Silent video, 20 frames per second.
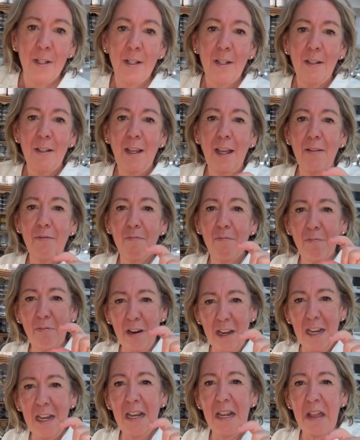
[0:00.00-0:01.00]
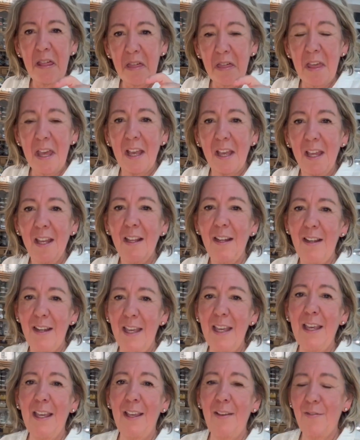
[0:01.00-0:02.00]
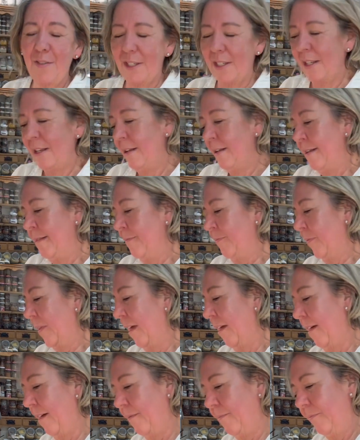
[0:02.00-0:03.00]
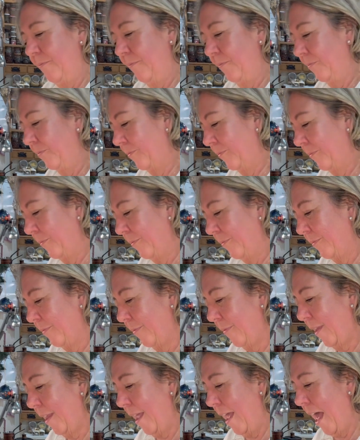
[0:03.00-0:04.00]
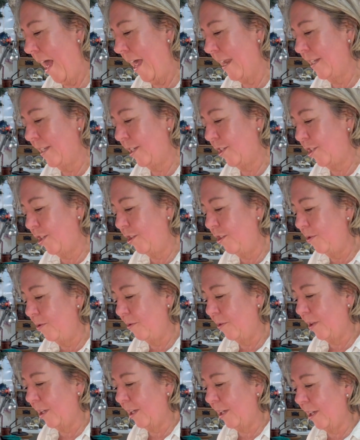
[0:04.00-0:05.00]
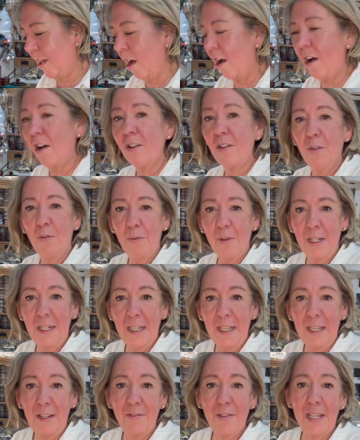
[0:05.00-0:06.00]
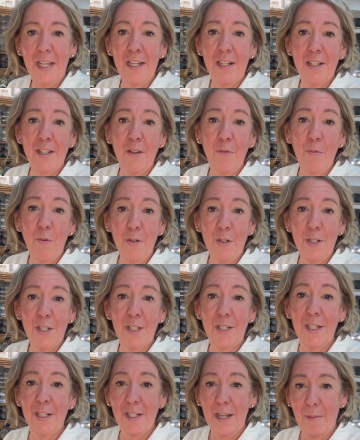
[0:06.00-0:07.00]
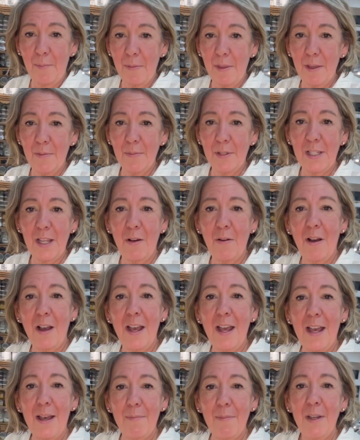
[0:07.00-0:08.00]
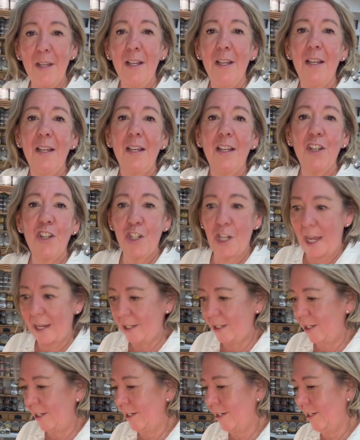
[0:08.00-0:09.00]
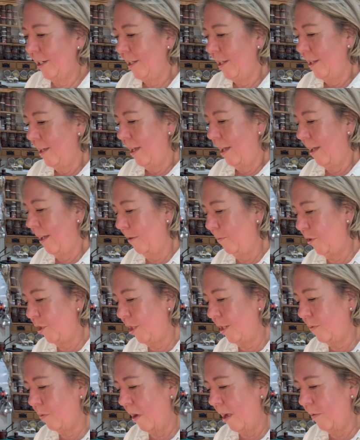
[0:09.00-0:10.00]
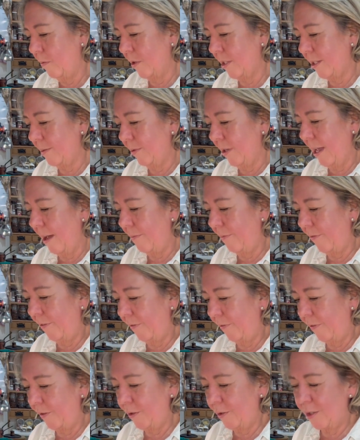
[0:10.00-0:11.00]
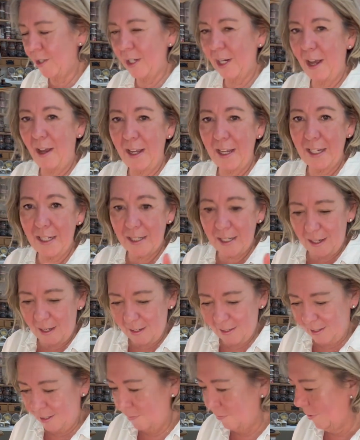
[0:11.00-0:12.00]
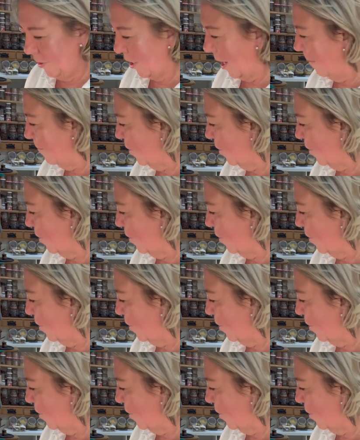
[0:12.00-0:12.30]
like really thick leaves and to cart all the leaves into the woods to dump them. So I am shattered, which is why I want some comfort food tonight. So I'm